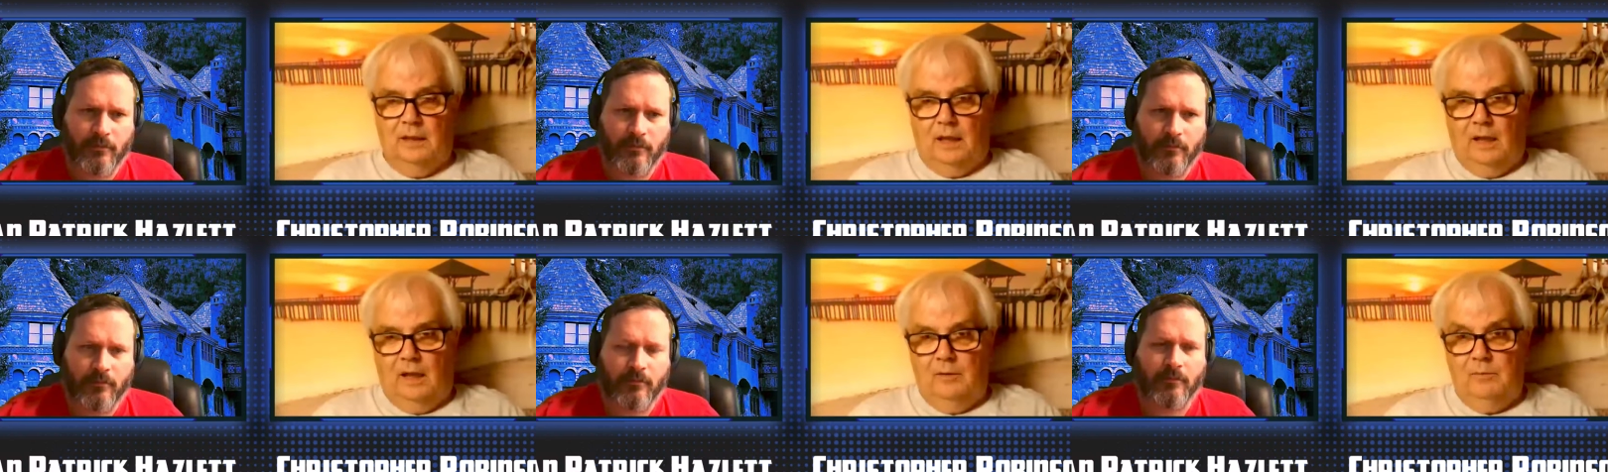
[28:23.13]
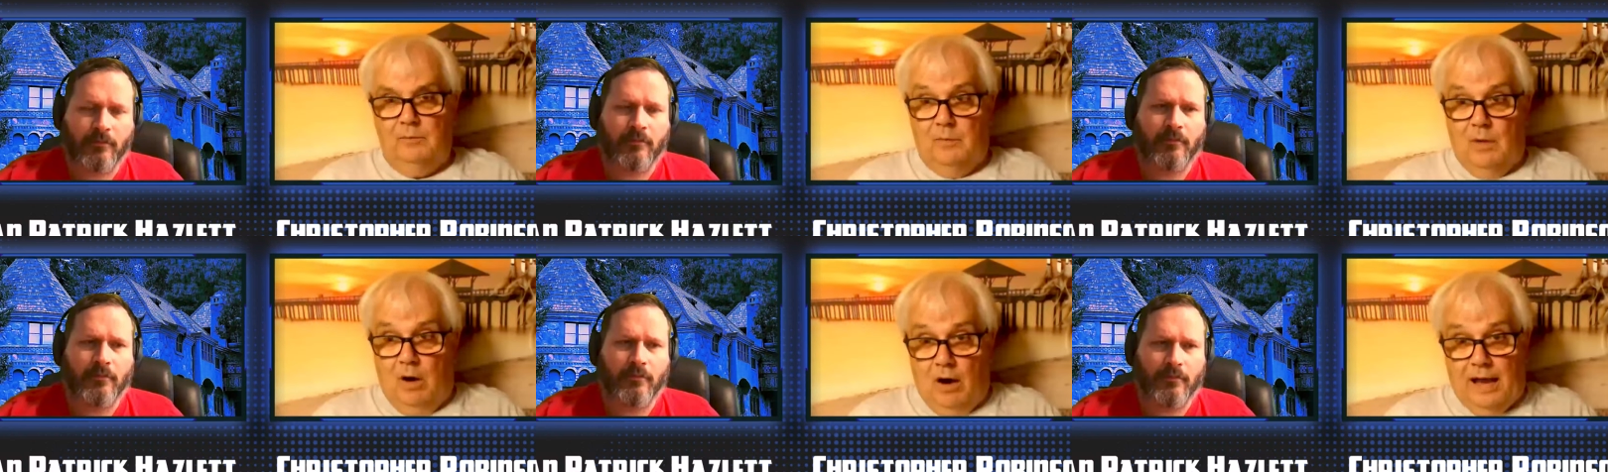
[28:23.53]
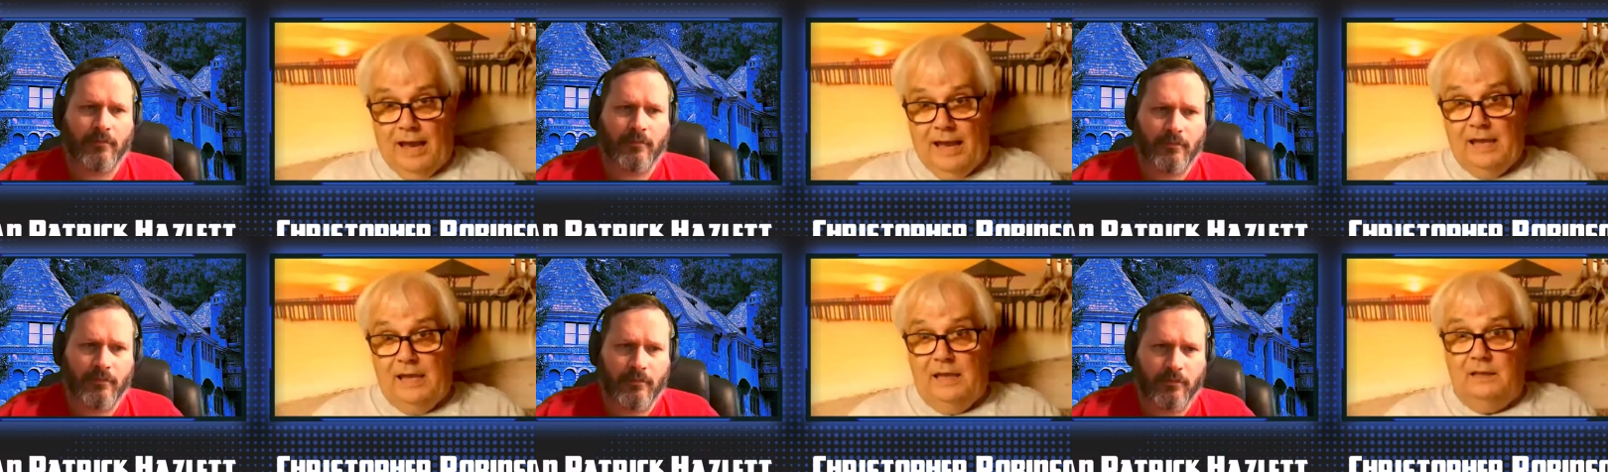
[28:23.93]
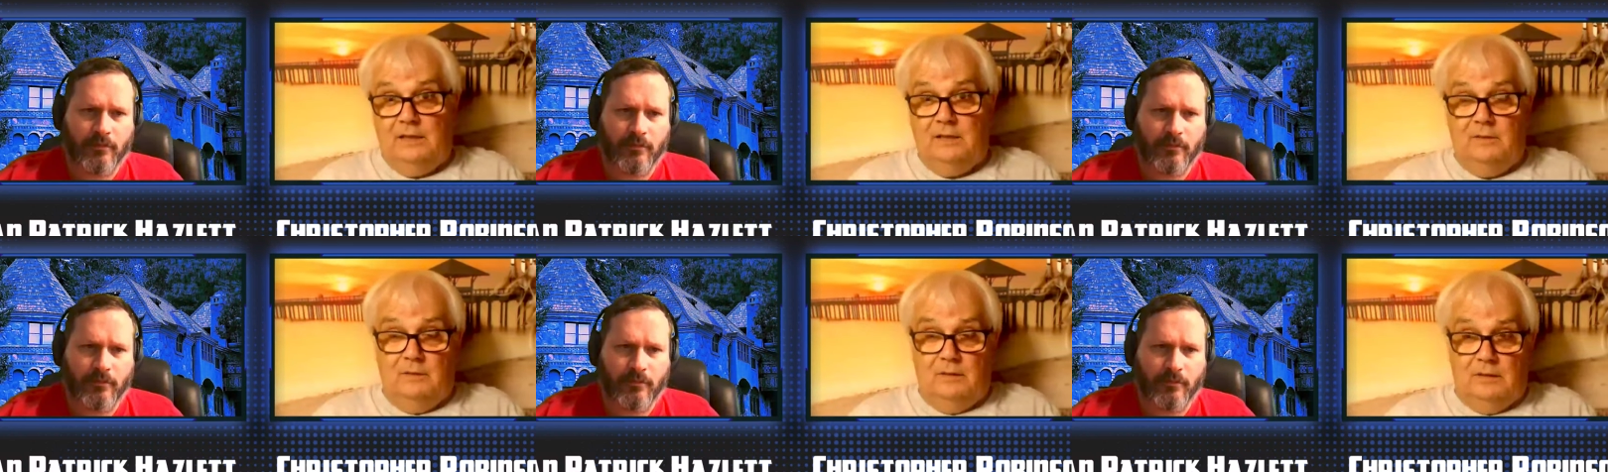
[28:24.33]
Speaker 1: And my
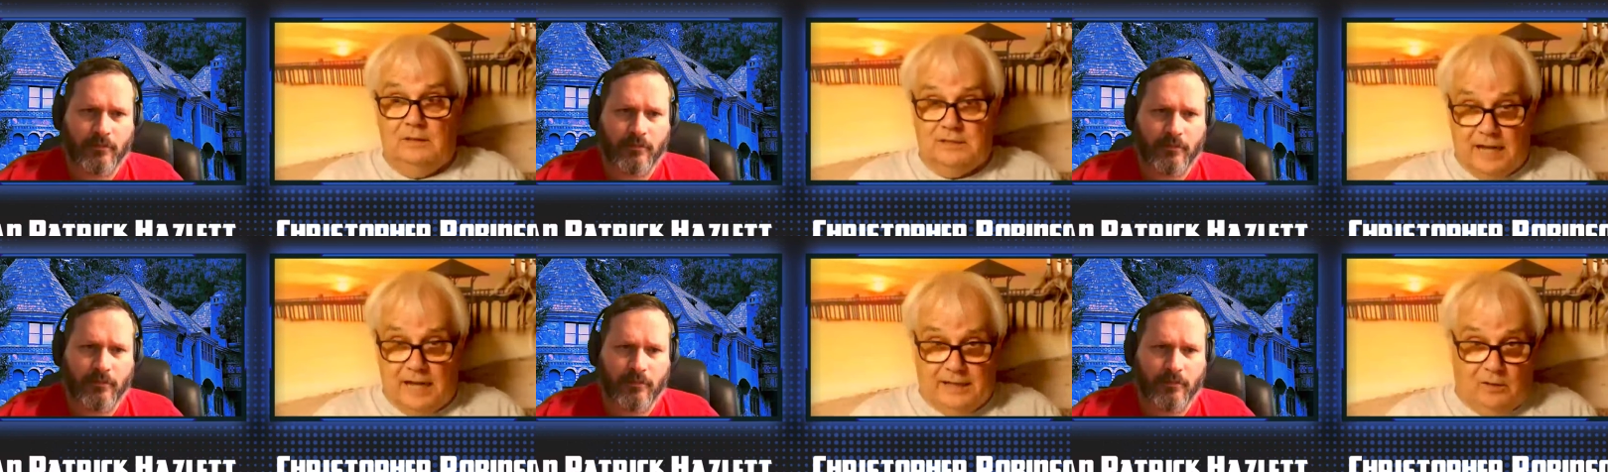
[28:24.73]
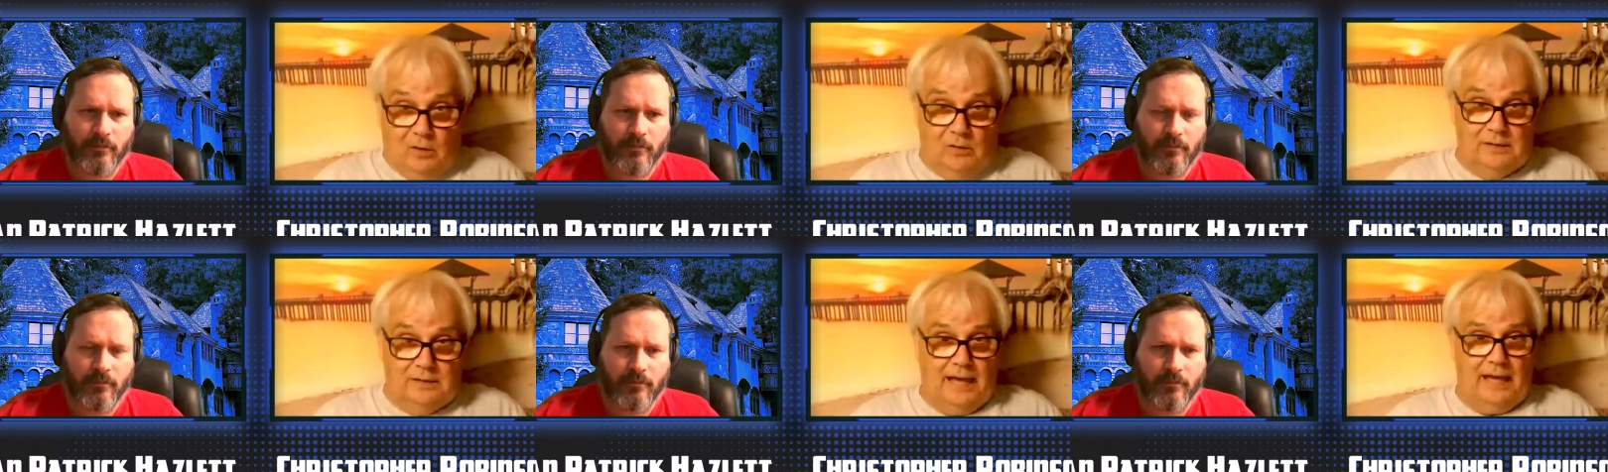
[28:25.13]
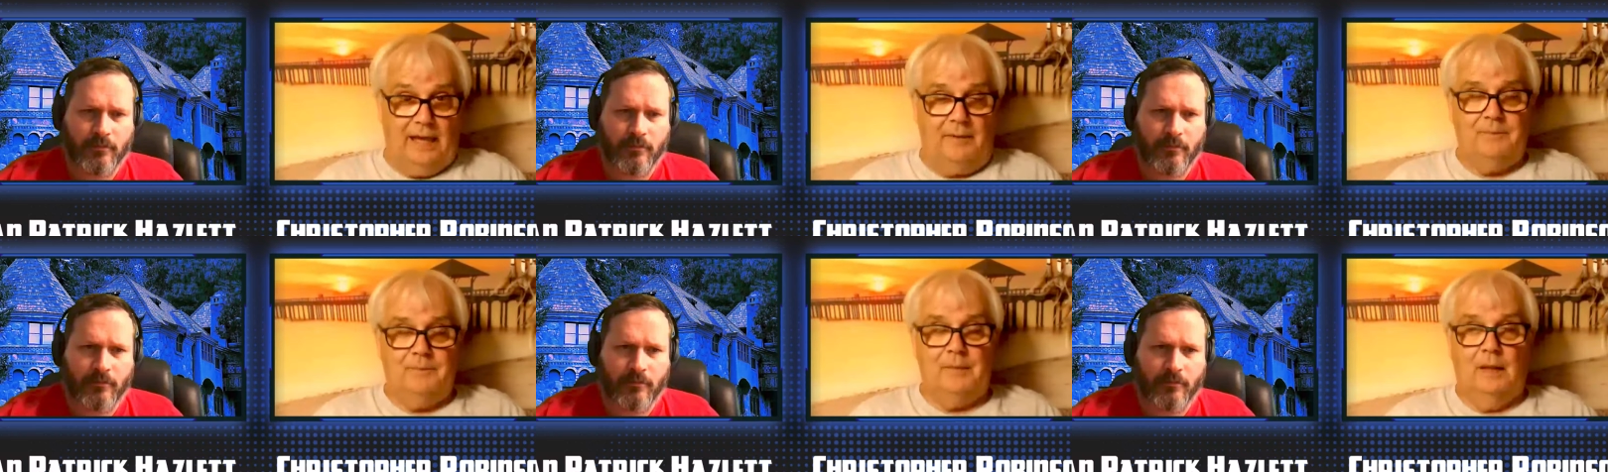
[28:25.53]
take on that,